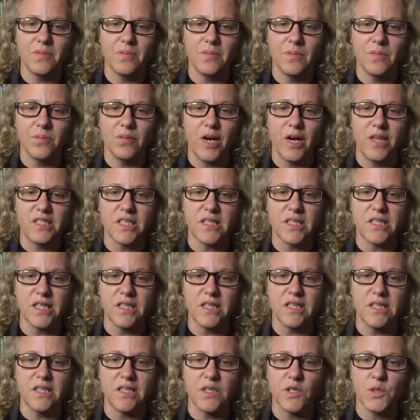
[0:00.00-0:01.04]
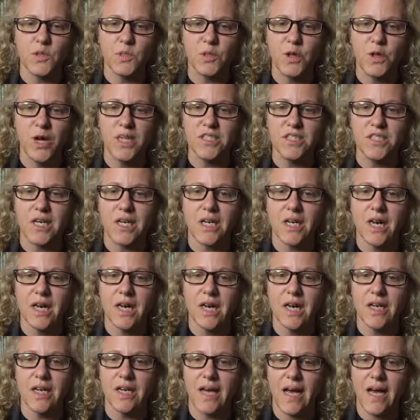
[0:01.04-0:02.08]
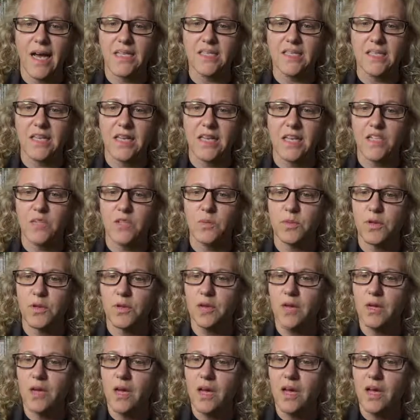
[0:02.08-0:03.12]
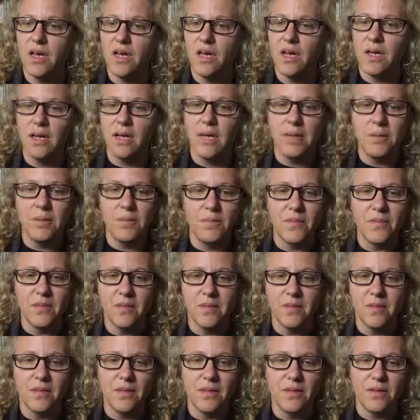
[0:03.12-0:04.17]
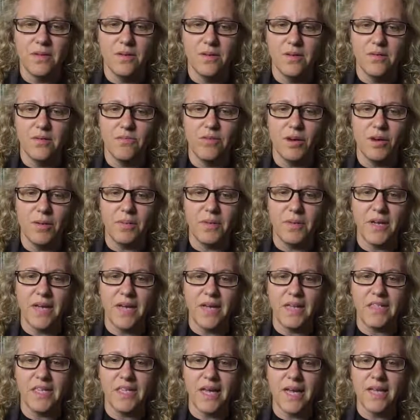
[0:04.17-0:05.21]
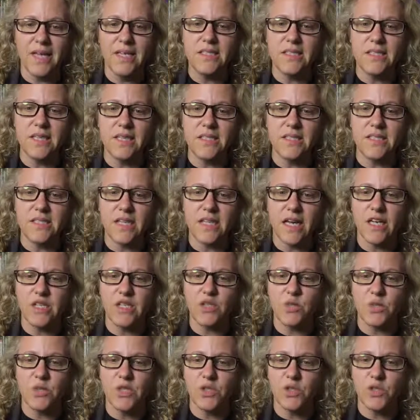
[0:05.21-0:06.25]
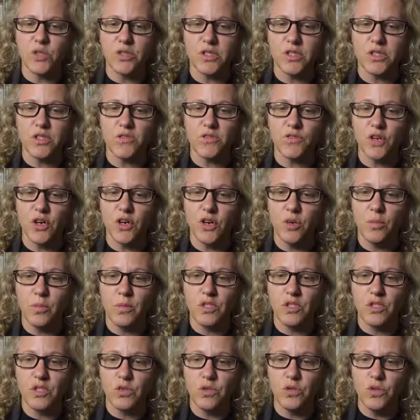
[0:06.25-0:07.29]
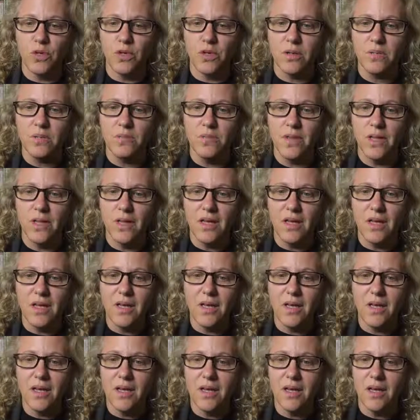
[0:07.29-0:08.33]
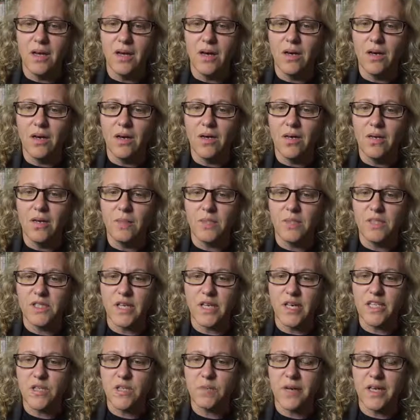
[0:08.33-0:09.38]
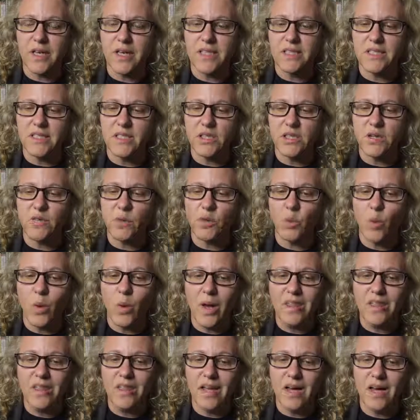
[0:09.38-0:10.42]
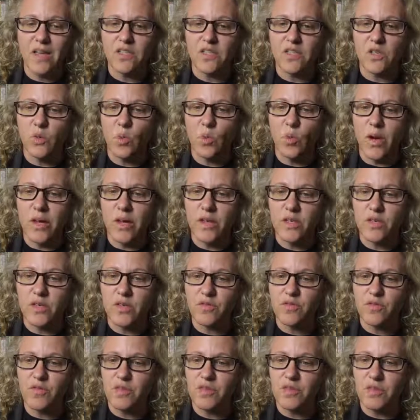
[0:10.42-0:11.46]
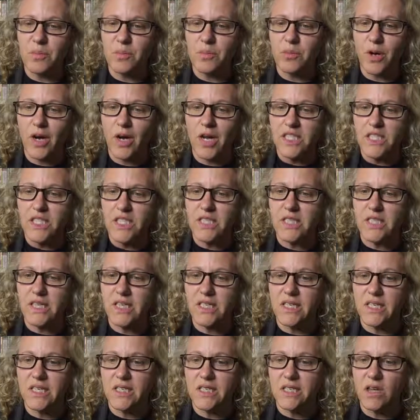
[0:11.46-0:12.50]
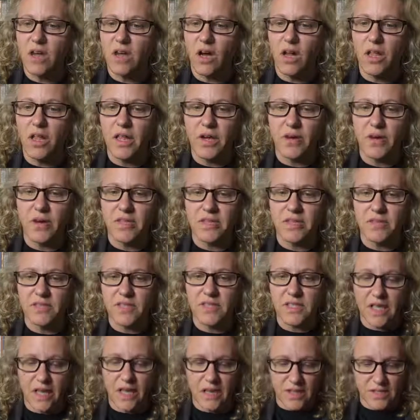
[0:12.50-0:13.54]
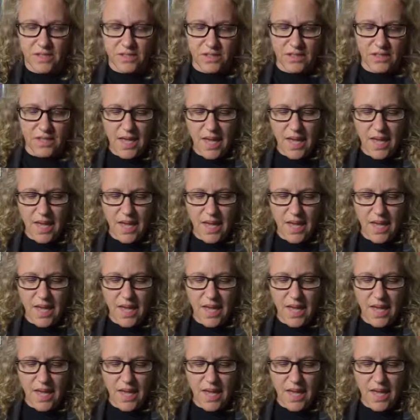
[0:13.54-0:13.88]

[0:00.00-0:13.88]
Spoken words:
project ideas, project guide, ask an expert. Front page, hands-on science resources for home and school. Science Buddies has over 1,150 project ideas in all areas of science.